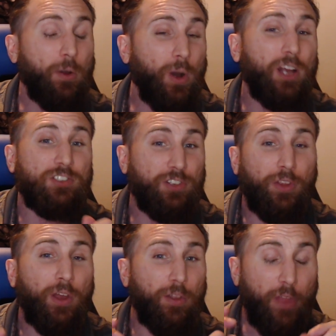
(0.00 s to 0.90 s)
question.
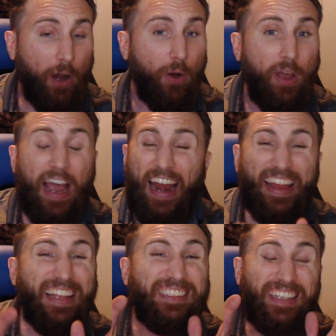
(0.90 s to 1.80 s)
No, I
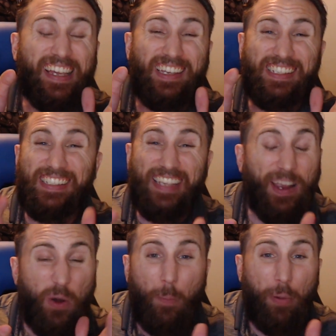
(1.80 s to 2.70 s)
didn't see a
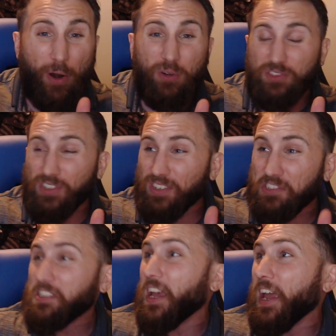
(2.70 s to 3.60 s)
single person
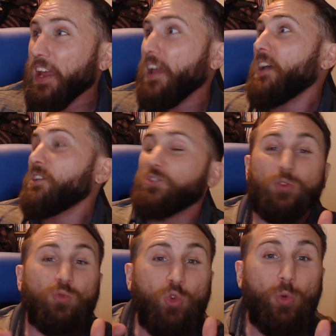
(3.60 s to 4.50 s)
say, should
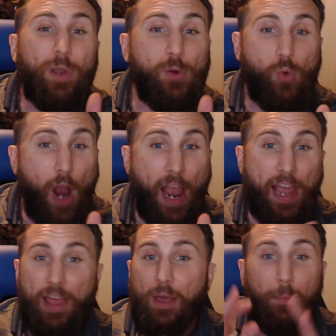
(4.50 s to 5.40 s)
Ruby
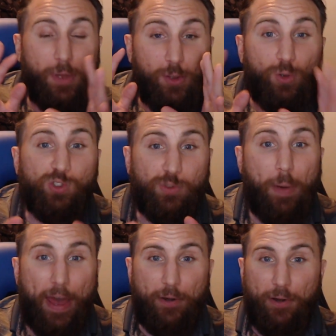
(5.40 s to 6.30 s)
Riott be used
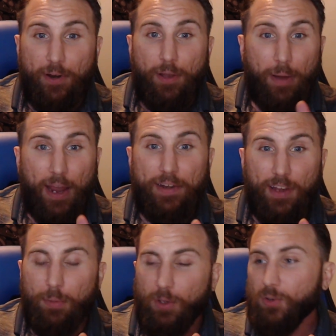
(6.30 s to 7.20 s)
better by
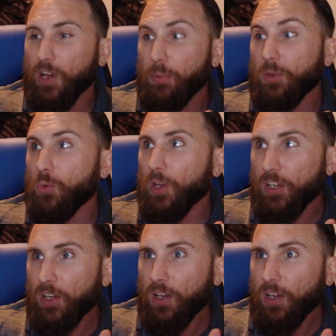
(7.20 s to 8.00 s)
WWE?